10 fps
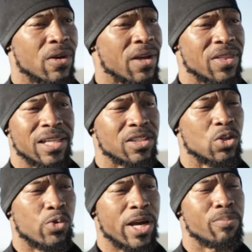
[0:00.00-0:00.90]
I think it's
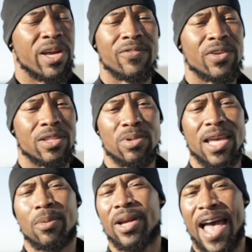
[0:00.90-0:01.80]
a great benefit to
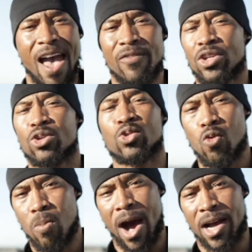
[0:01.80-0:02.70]
be able to have in your
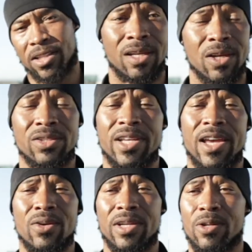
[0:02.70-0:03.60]
toolbox.
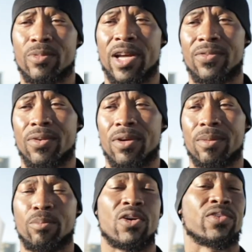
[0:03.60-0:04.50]
Say you're getting ready
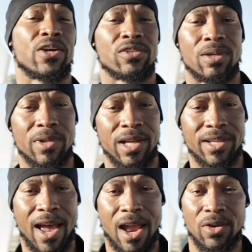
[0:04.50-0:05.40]
for a birthday or something
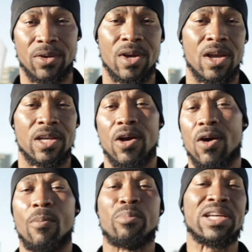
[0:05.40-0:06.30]
like that, you're,
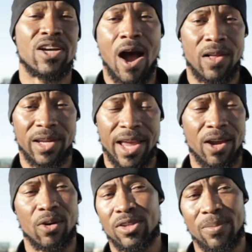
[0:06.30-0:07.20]
a beach
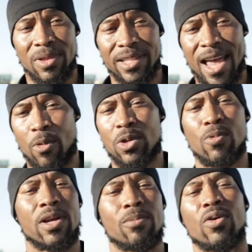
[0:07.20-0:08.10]
holiday or something like that, where you
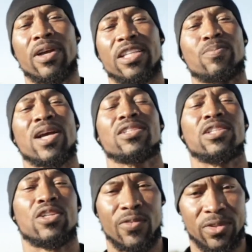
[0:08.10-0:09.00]
want to look
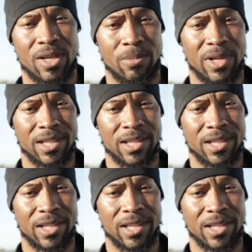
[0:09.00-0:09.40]
especially good for something like